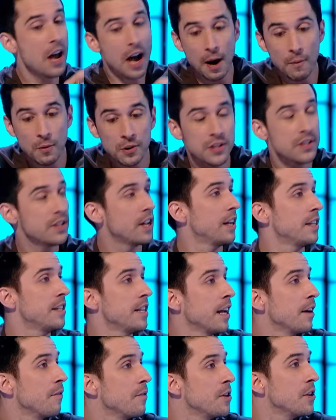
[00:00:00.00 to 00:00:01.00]
I wasn't
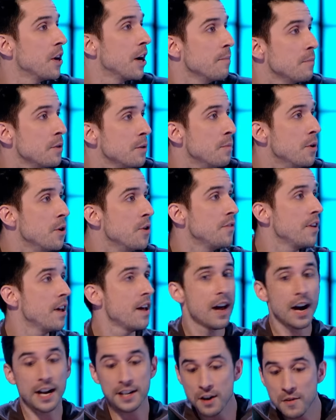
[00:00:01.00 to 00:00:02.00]
tutting every time you moved.
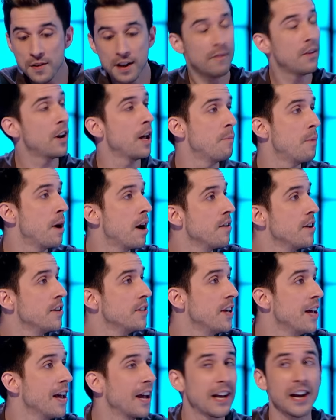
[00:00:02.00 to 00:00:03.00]
I don't have a librarian's
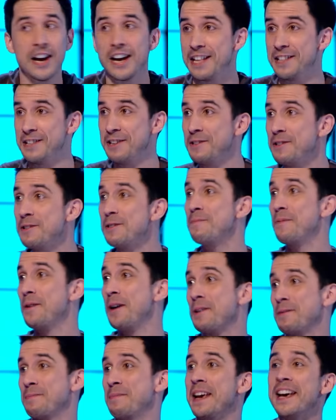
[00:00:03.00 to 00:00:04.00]
haircut. And this is the
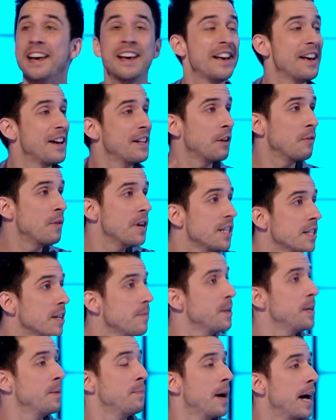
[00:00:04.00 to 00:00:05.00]
worst bit. The reason I'm
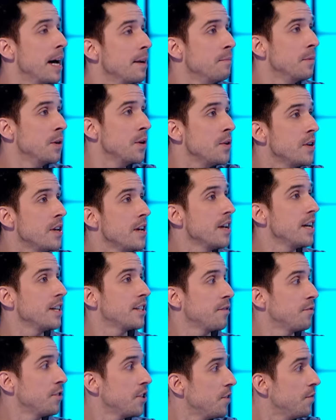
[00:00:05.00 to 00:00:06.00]
in a bad mood is
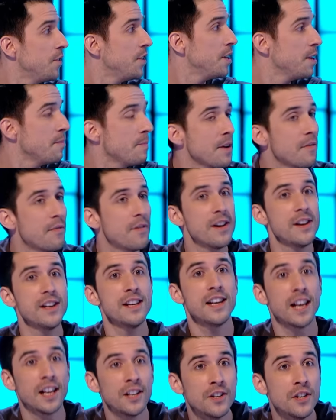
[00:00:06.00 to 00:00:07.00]
I've just visited my friend
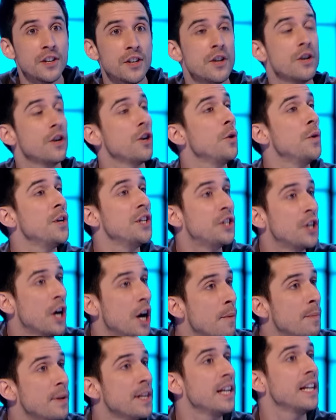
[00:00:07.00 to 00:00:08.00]
in London who is
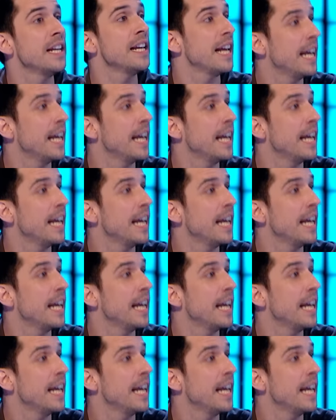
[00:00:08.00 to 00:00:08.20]
terminally